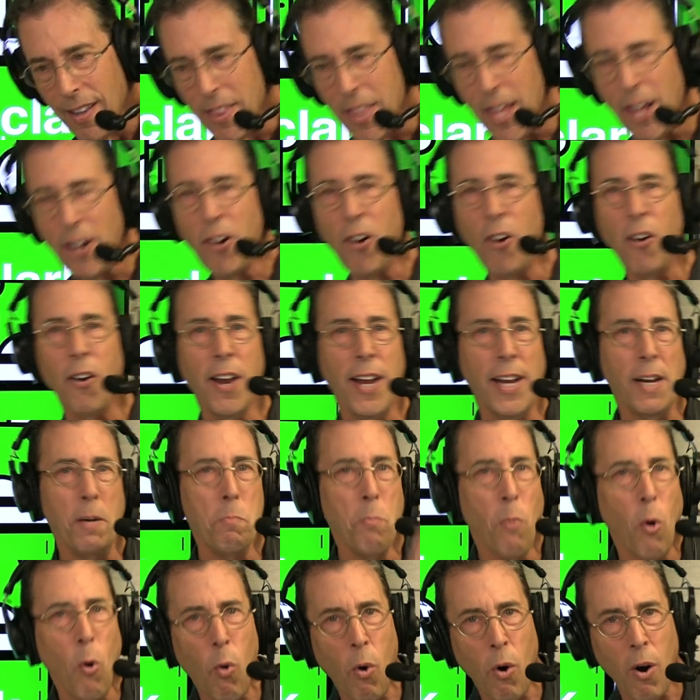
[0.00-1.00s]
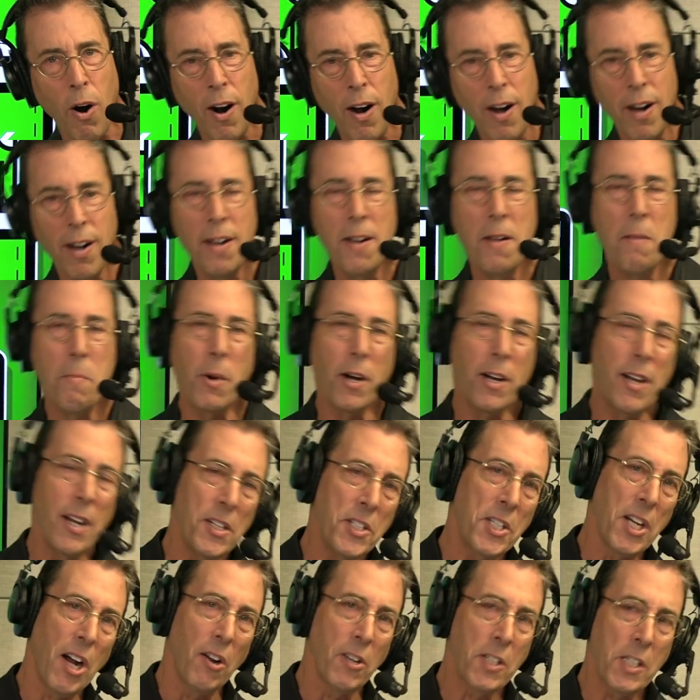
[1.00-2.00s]
than earning more
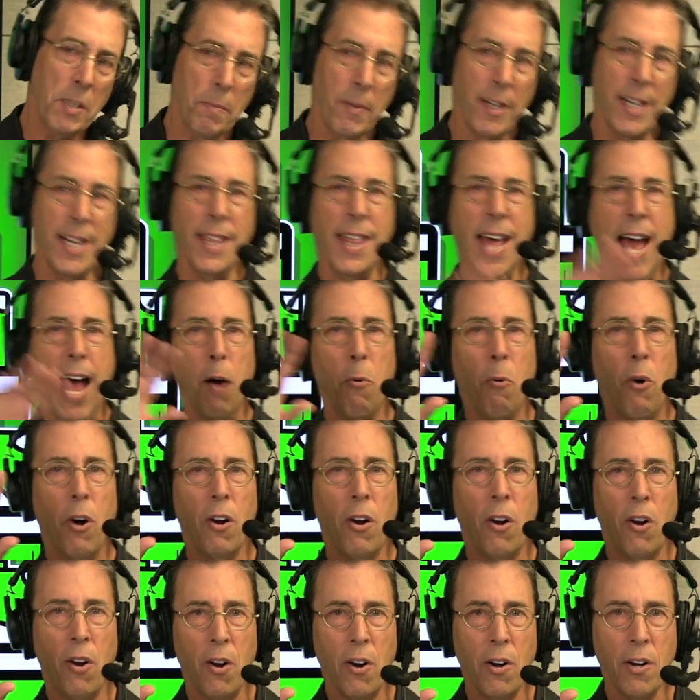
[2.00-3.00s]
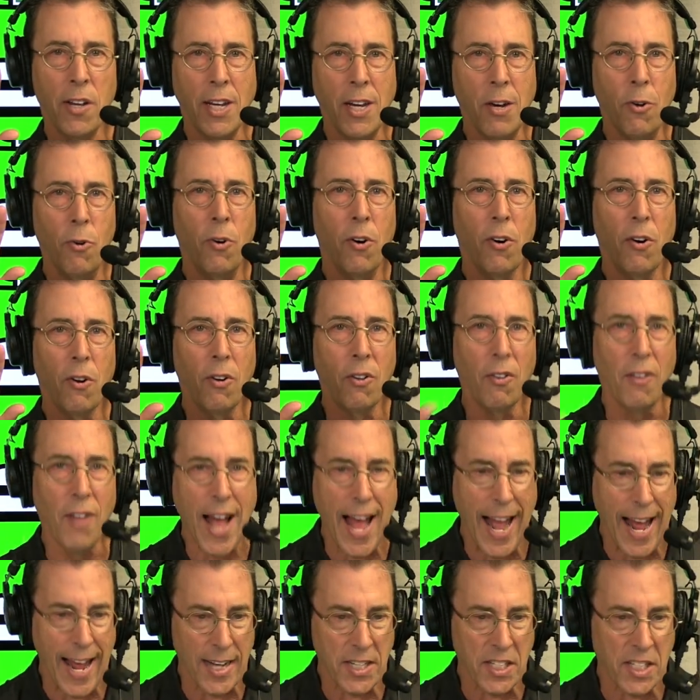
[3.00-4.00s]
because ultimately that will earn you
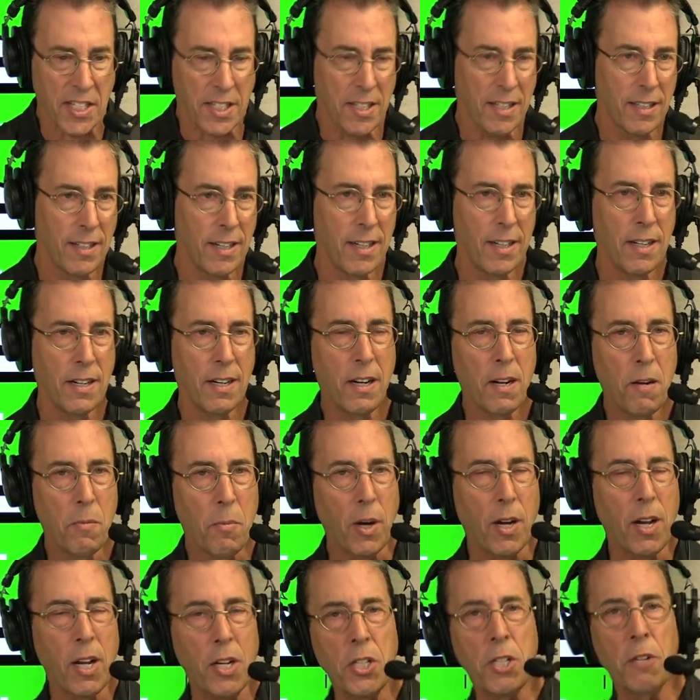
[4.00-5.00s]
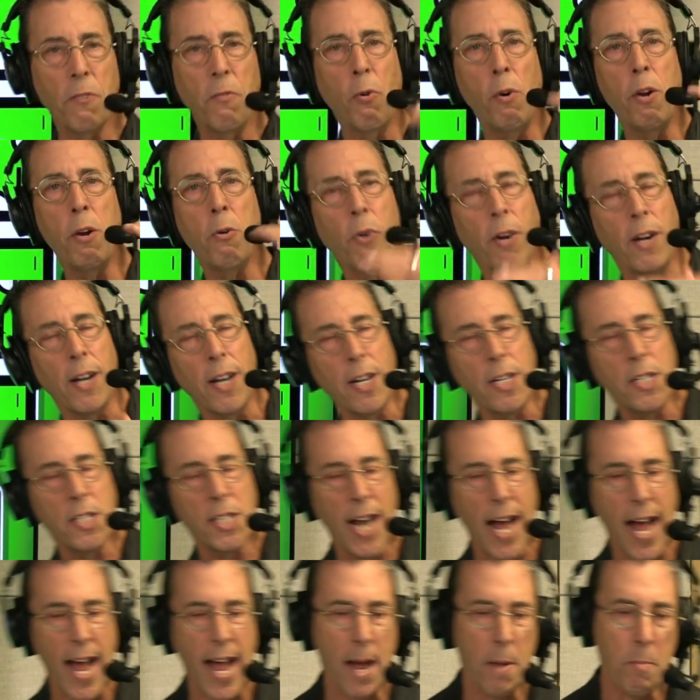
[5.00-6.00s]
less because if we were in a
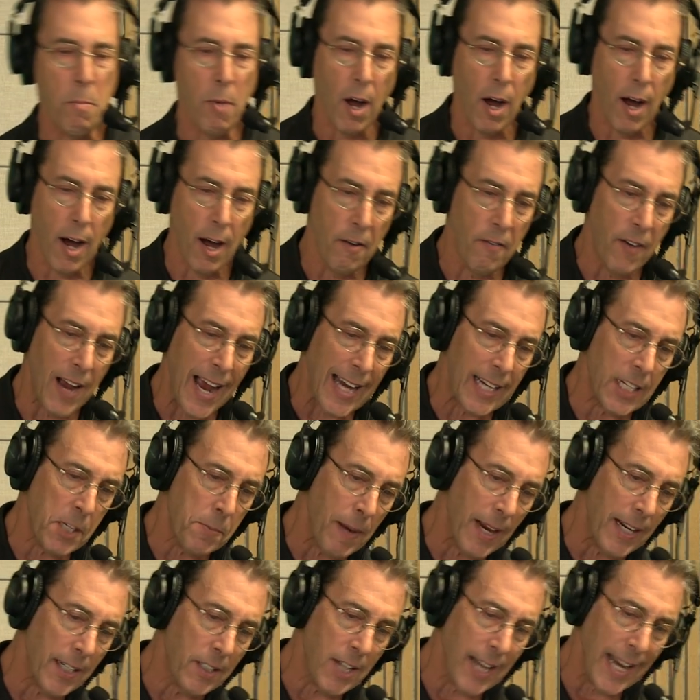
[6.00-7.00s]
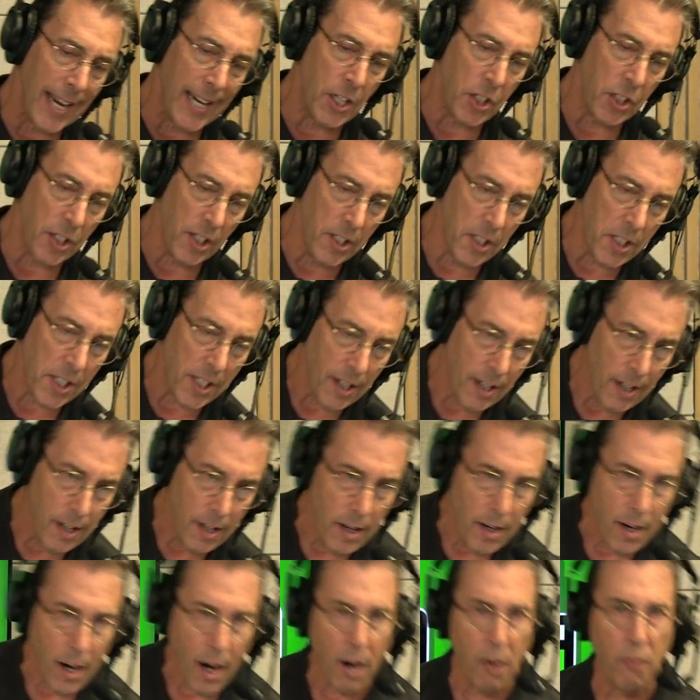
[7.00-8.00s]
time of expectations
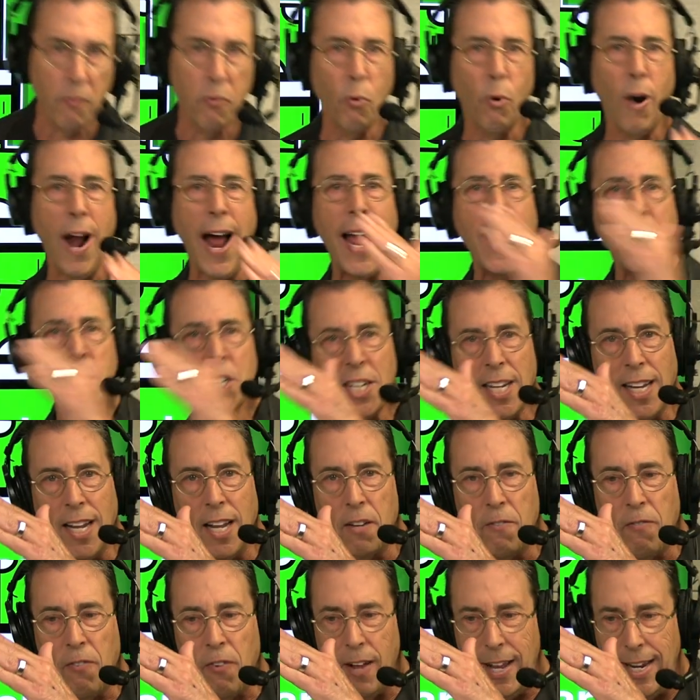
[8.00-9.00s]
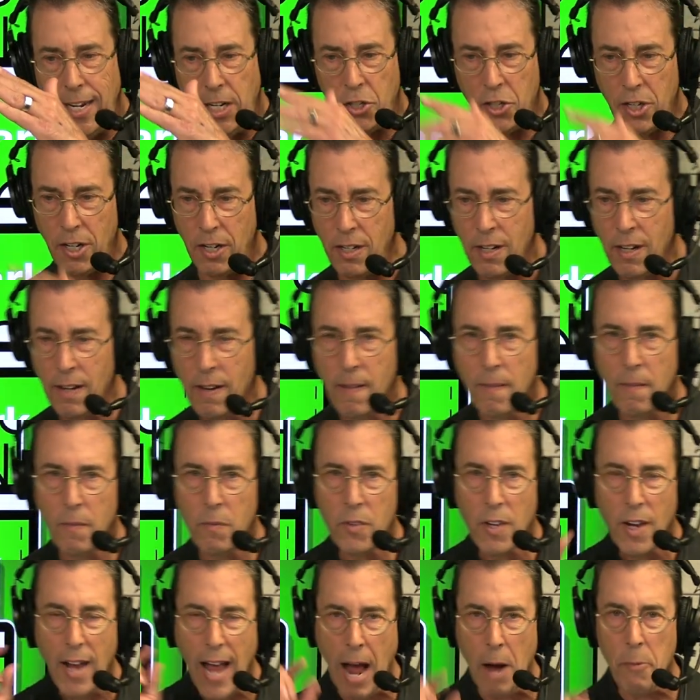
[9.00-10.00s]
of rising inflation,
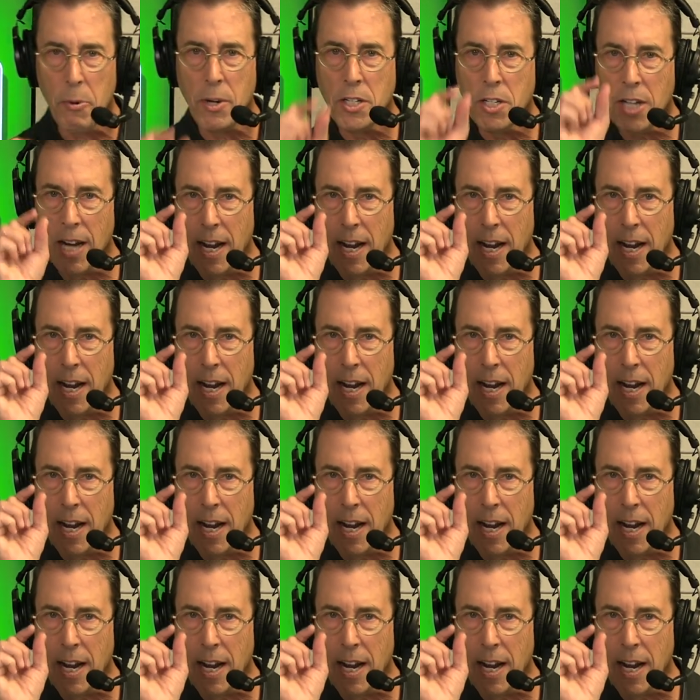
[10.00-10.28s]
I would